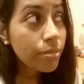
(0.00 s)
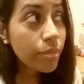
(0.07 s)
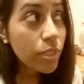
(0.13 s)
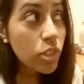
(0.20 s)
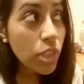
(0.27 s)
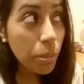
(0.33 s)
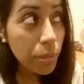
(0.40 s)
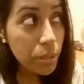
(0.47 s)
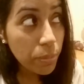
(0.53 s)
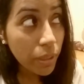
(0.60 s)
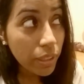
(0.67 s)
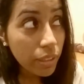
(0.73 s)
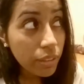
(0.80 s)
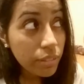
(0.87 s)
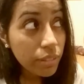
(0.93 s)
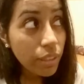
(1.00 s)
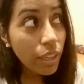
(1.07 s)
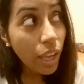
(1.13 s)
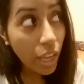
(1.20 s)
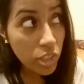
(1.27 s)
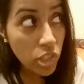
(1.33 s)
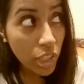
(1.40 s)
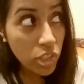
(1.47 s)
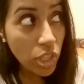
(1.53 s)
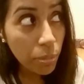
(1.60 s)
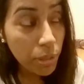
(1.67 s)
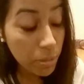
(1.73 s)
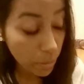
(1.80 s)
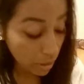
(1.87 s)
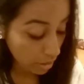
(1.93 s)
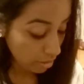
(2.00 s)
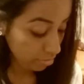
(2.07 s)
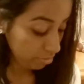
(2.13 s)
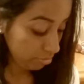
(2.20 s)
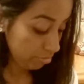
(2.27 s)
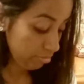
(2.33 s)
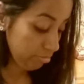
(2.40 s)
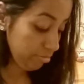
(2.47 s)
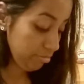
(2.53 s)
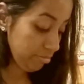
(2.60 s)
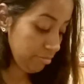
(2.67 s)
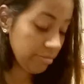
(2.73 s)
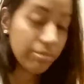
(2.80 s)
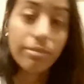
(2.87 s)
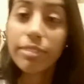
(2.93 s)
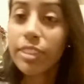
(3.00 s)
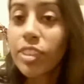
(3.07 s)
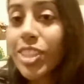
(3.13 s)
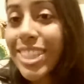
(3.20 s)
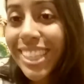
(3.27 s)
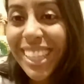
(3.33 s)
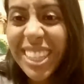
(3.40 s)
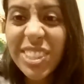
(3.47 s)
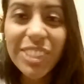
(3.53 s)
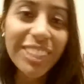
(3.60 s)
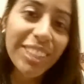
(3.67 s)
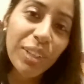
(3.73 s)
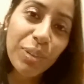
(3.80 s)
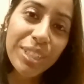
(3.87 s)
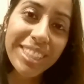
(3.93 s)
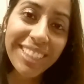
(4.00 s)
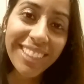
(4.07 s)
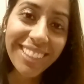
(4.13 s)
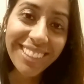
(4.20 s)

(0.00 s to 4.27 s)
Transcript: Shameless plug. Hashtag shameless plug. Just in case you didn't notice it.